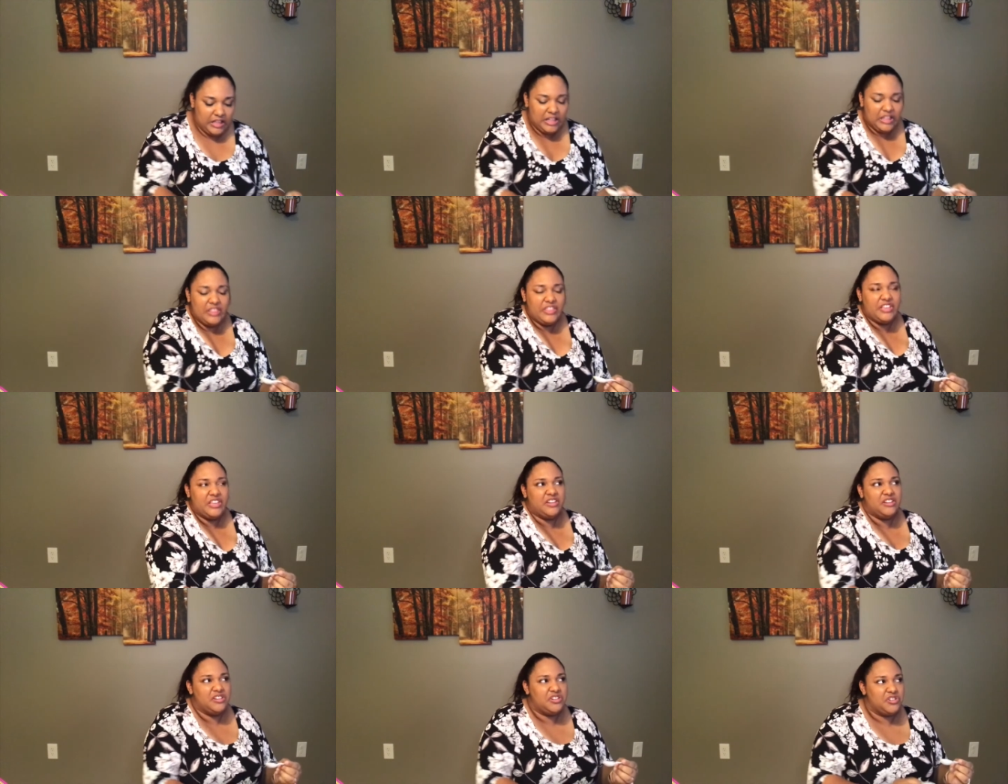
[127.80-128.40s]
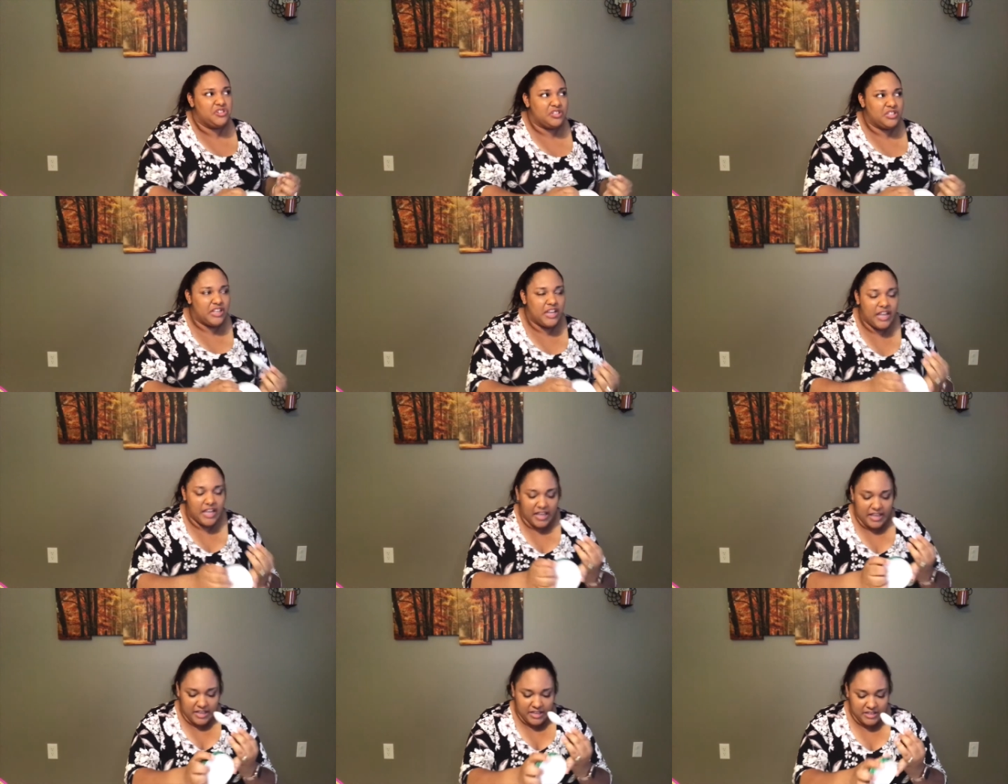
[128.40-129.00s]
The initial
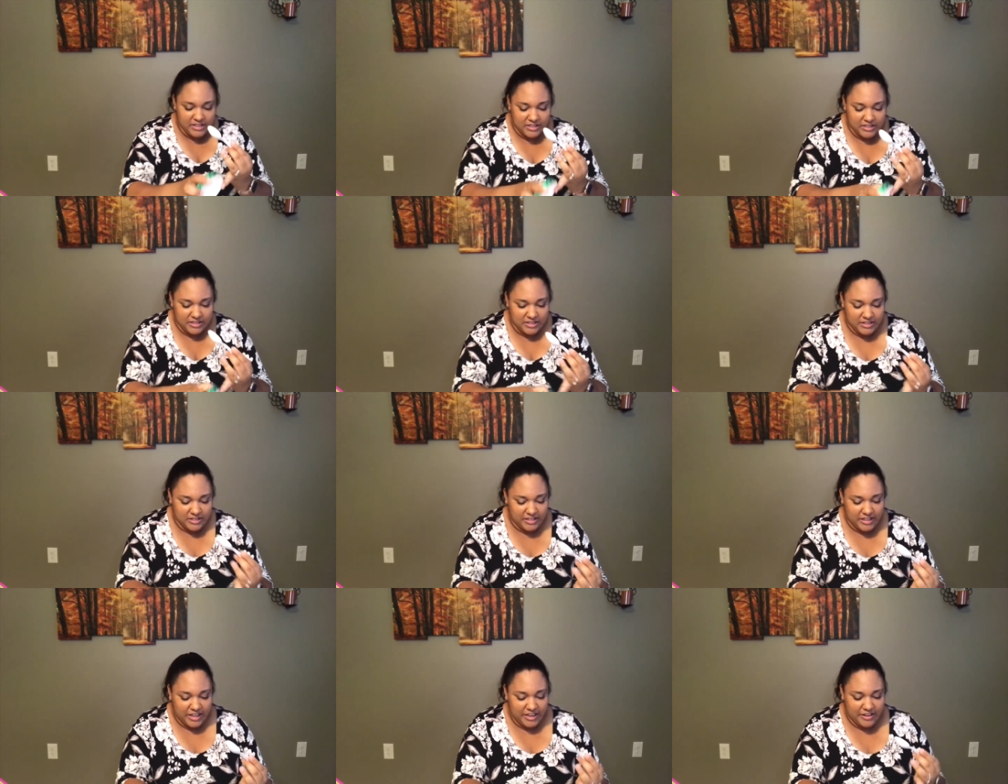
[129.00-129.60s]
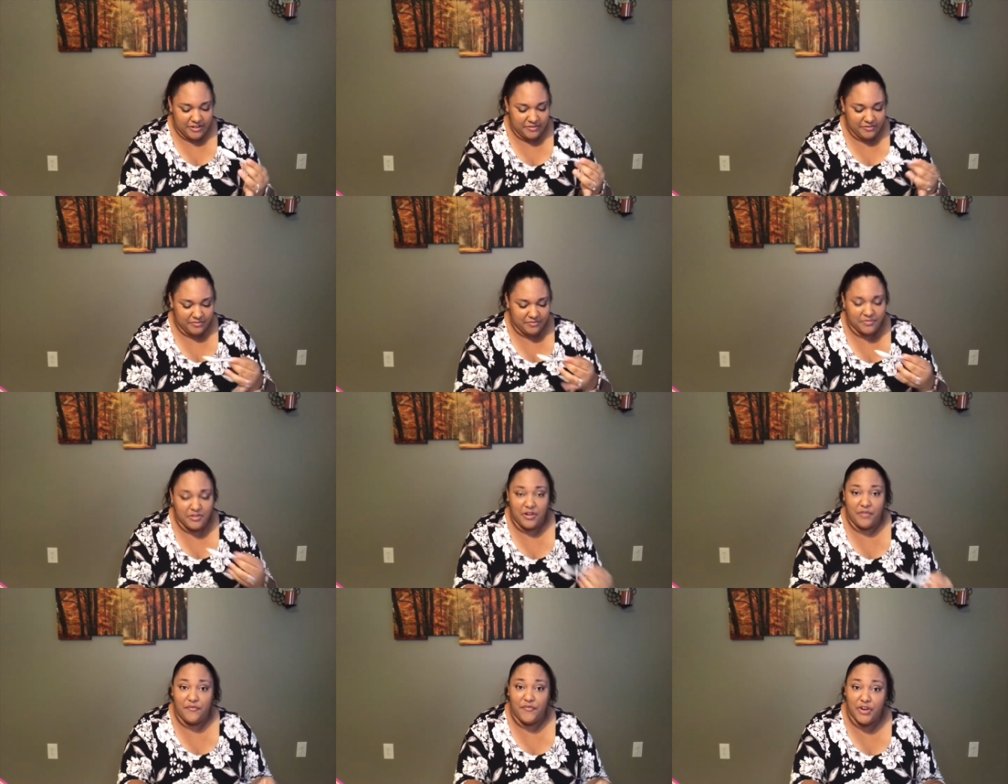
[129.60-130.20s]
taste, like
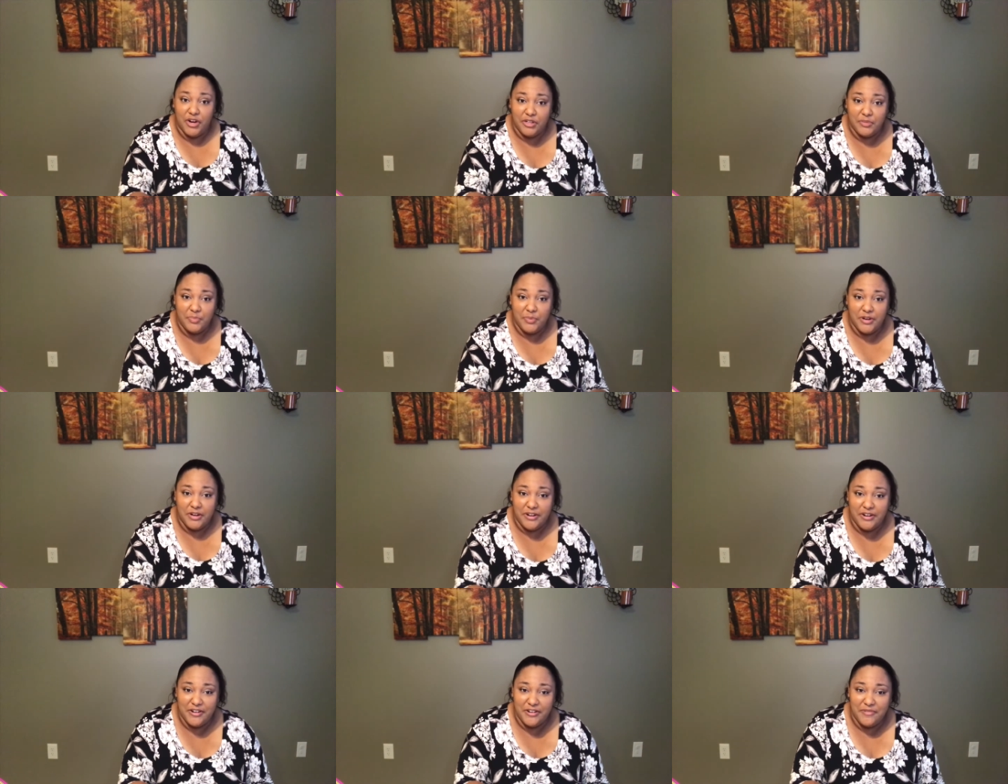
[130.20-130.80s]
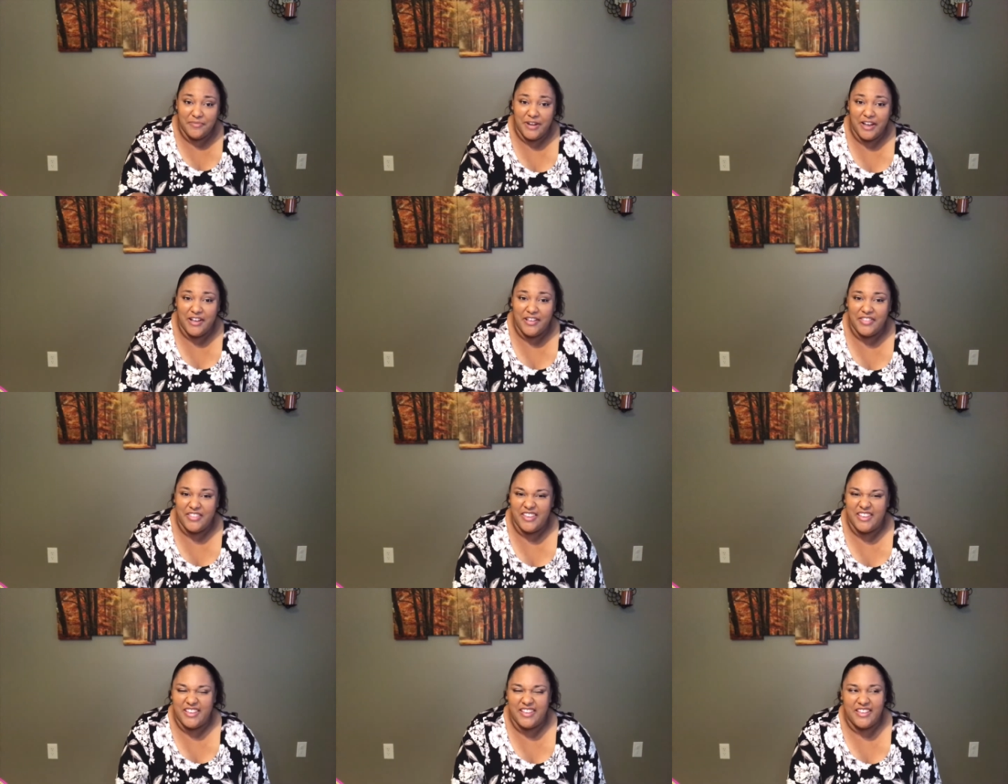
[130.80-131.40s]
when you first put it in your
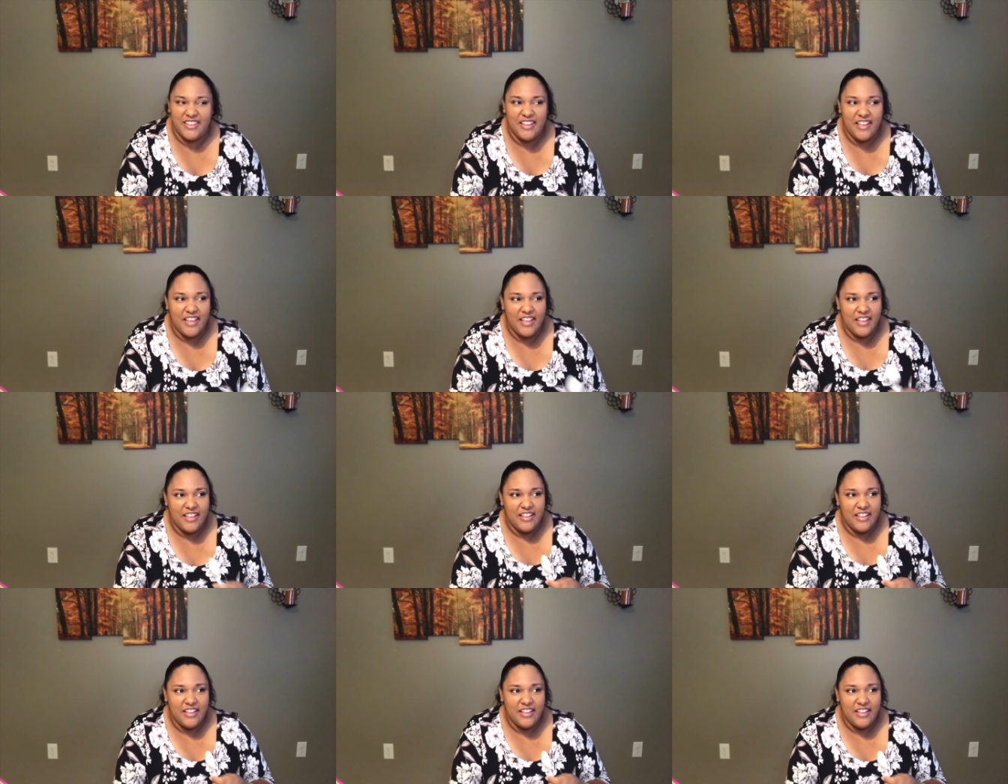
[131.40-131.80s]
mouth, it